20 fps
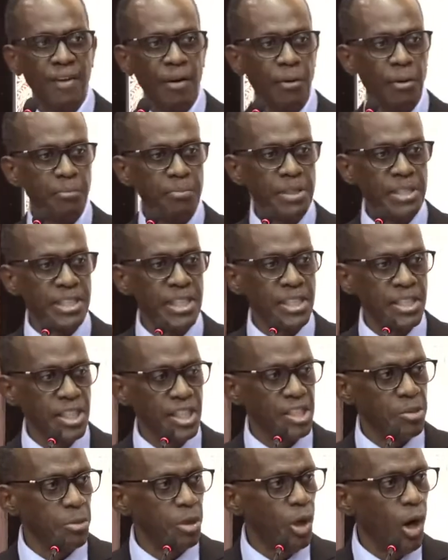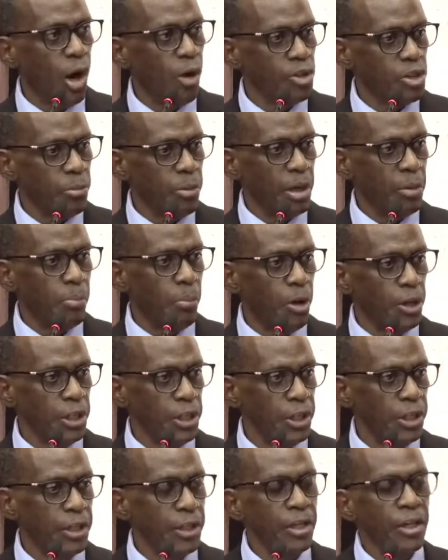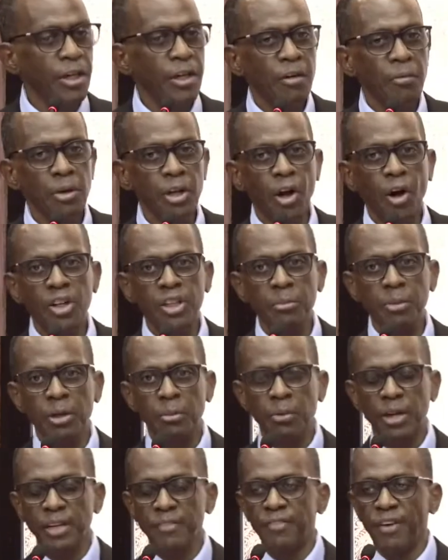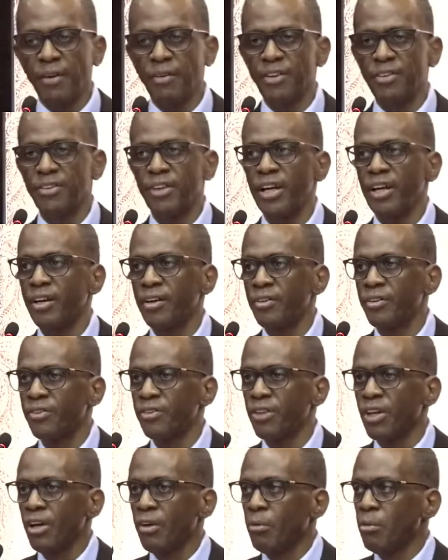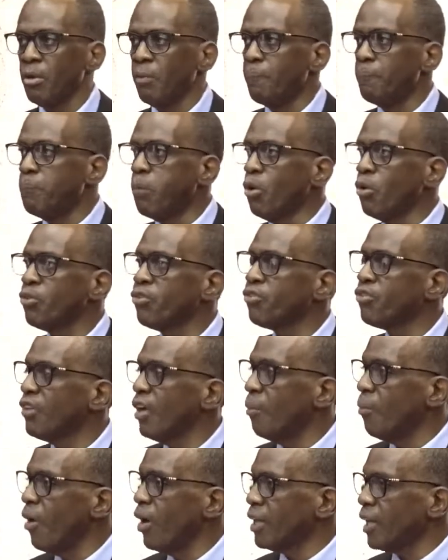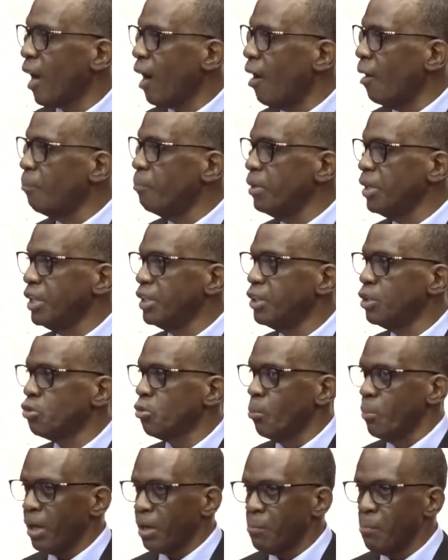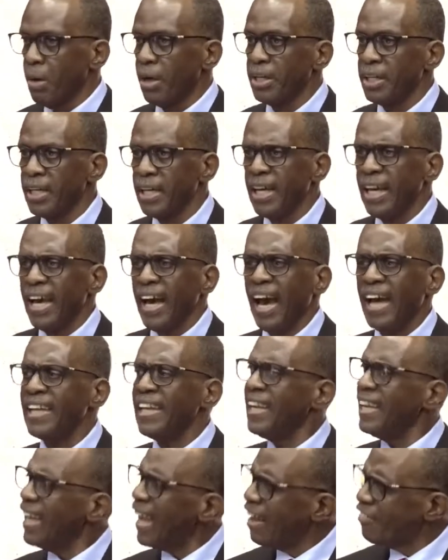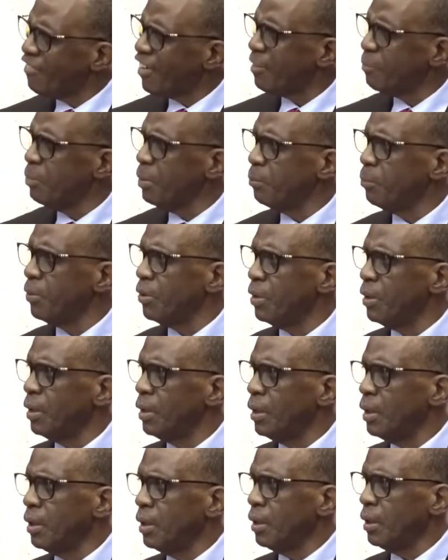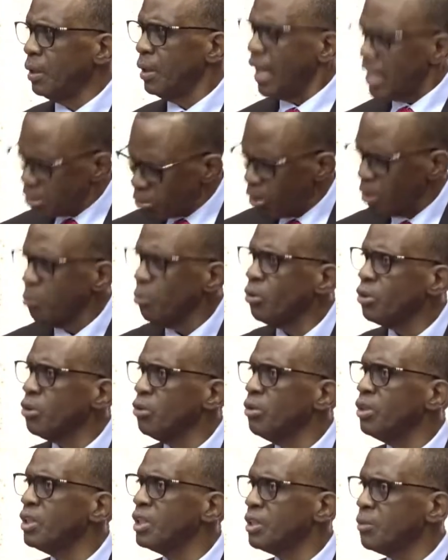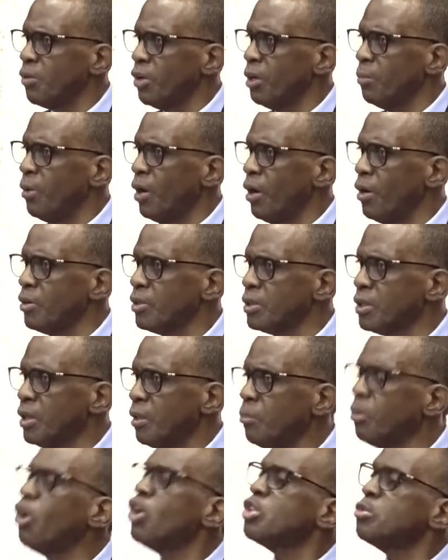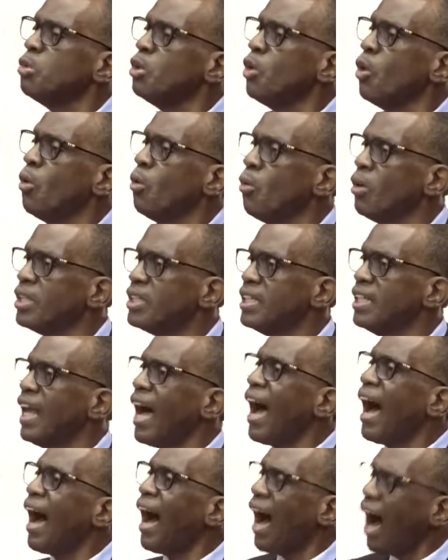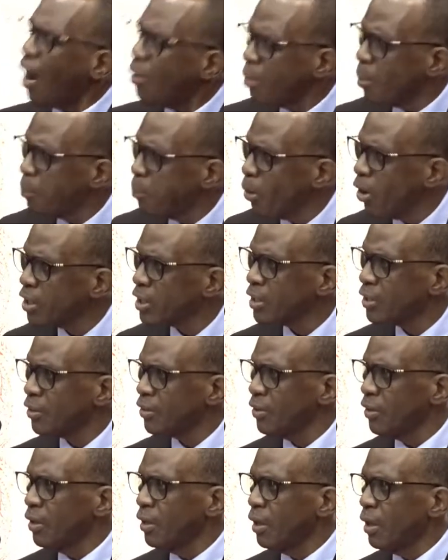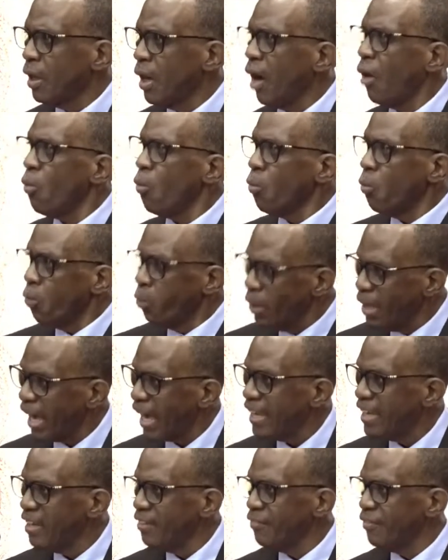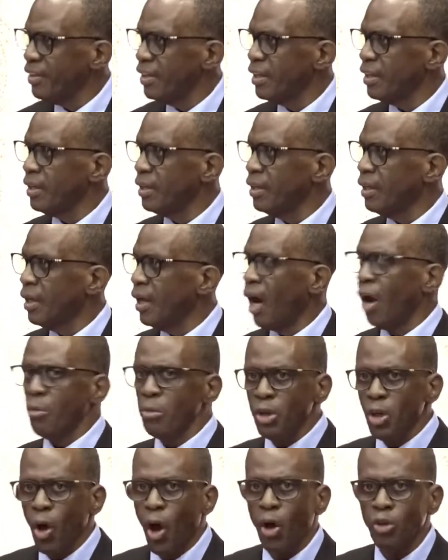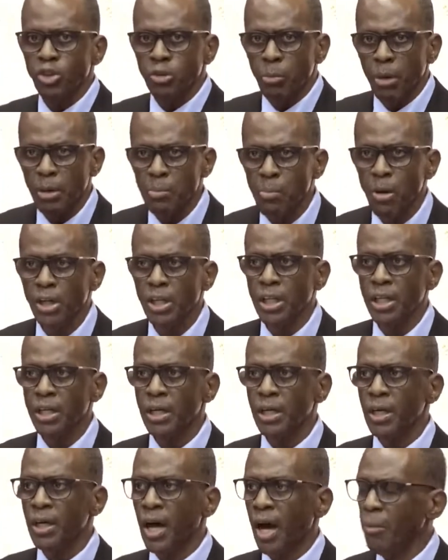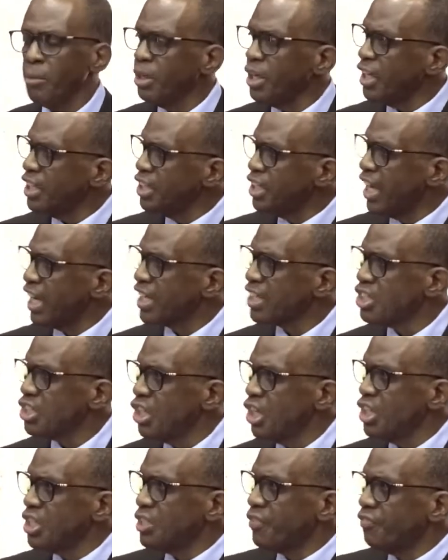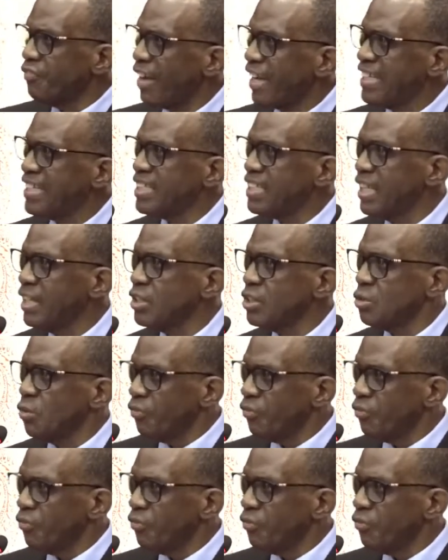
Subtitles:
our businesses, we know how to make money, we know how to make money for ourselves, we boast about our ability to make money and laugh at people. That's what we want to do in this house, because we know what's in our pot, how we are living, how how we know how to make money, how we can exchange 5 cents to